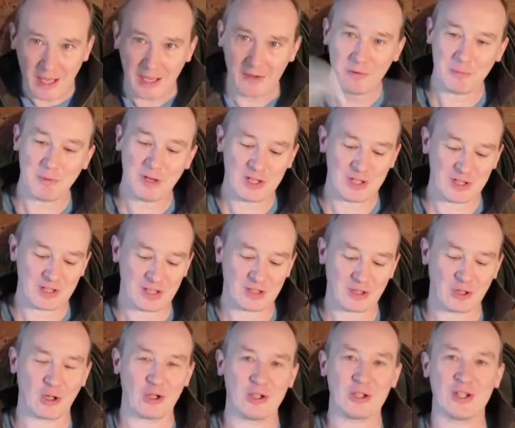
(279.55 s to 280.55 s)
if a patient's
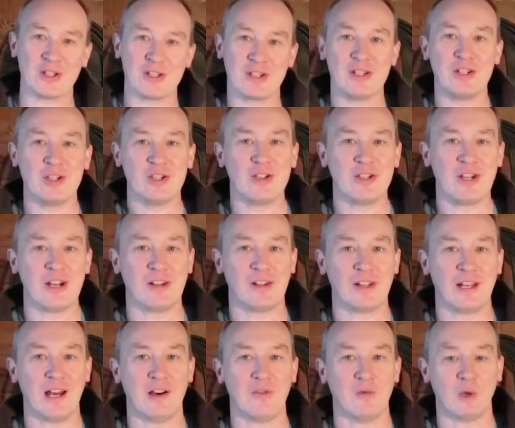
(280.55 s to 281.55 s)
unconscious, they should
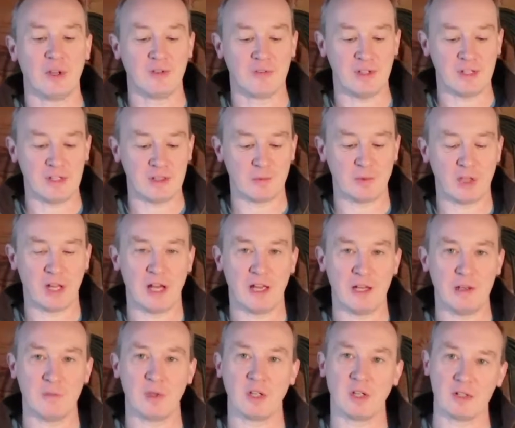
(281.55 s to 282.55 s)
certainly have one of these
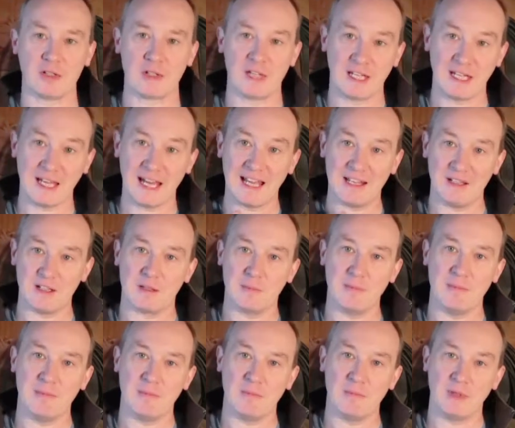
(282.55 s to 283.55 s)
applied because they
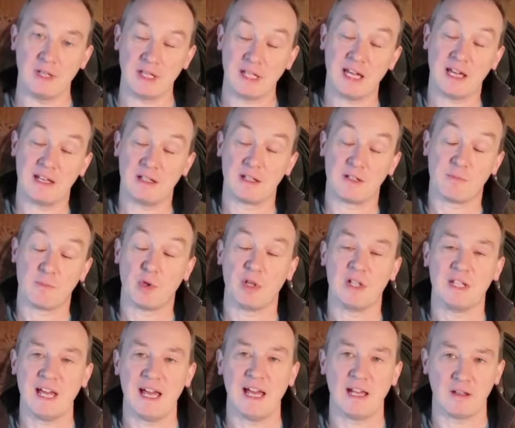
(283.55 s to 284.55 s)
can't
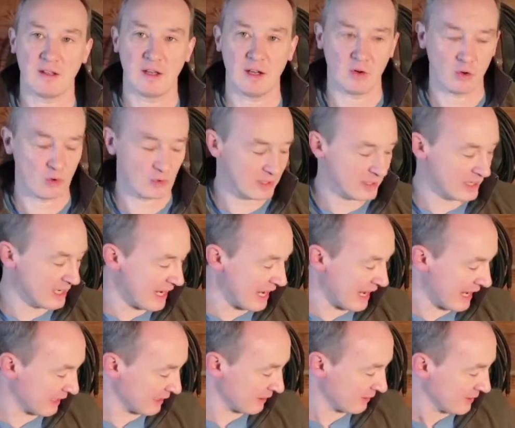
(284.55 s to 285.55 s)
protect their own
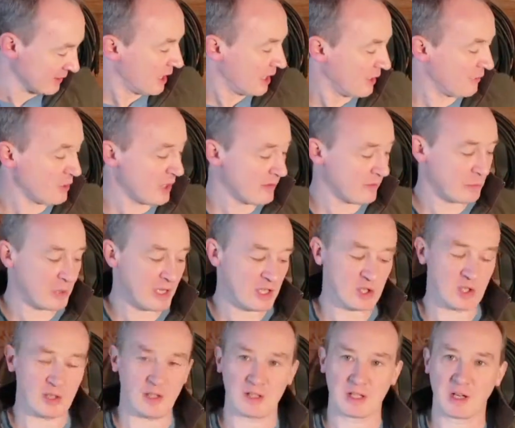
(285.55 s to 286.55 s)
neck. If you have a
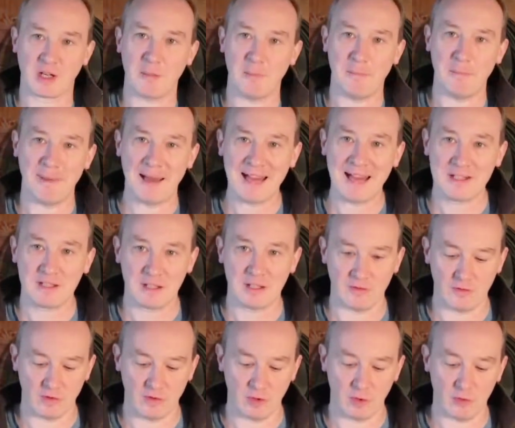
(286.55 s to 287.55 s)
patient that's
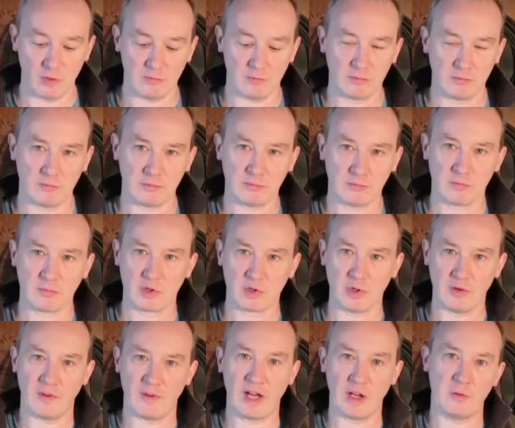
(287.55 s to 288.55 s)
combative though,
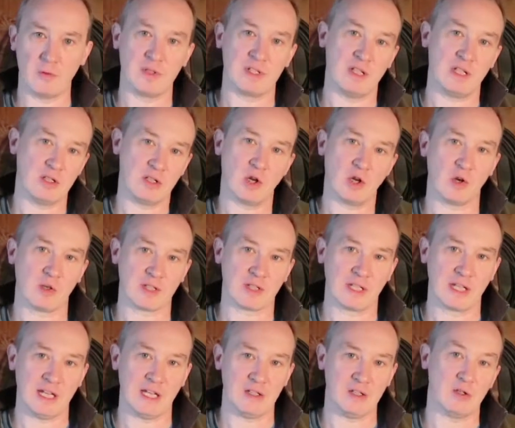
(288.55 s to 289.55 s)
so if I was
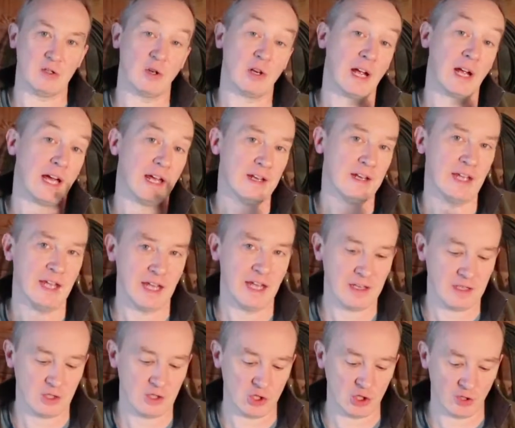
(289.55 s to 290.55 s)
intoxicated or I had a
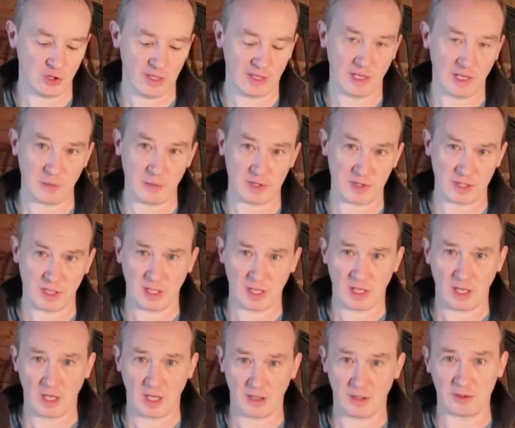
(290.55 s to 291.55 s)
head injury and I was
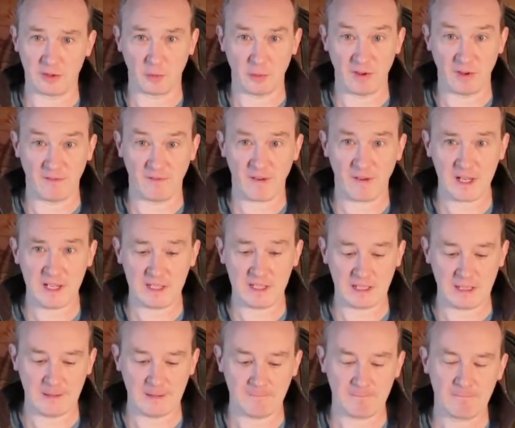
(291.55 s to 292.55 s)
a little bit
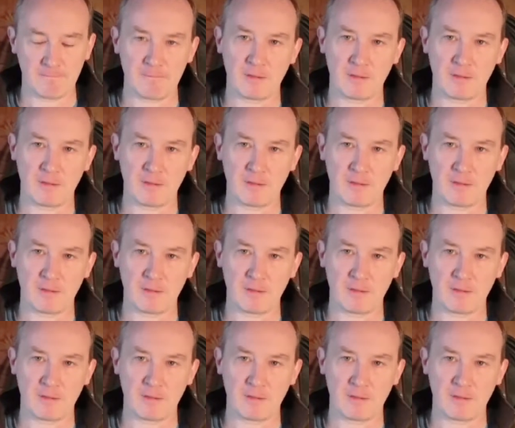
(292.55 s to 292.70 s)
fighty,